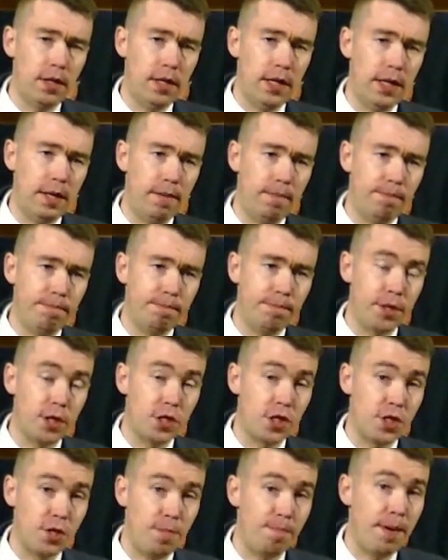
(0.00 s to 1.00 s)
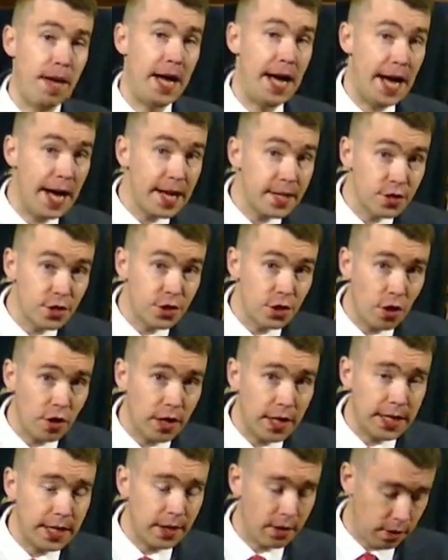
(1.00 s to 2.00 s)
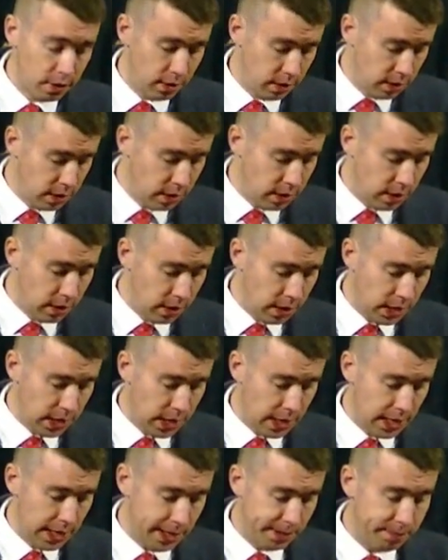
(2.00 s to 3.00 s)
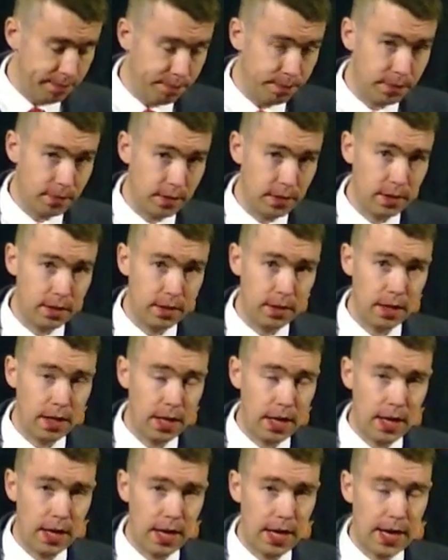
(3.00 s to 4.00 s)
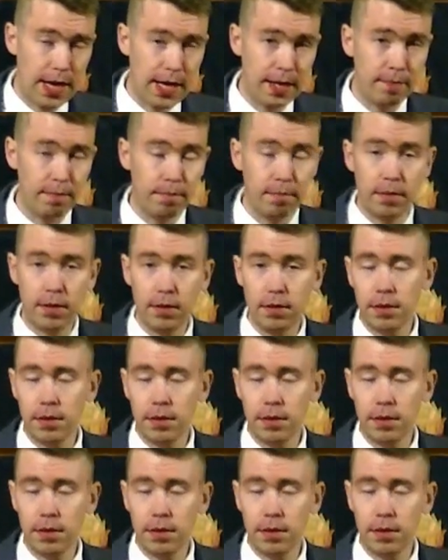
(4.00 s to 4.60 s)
um, but as the pastor here, um, I am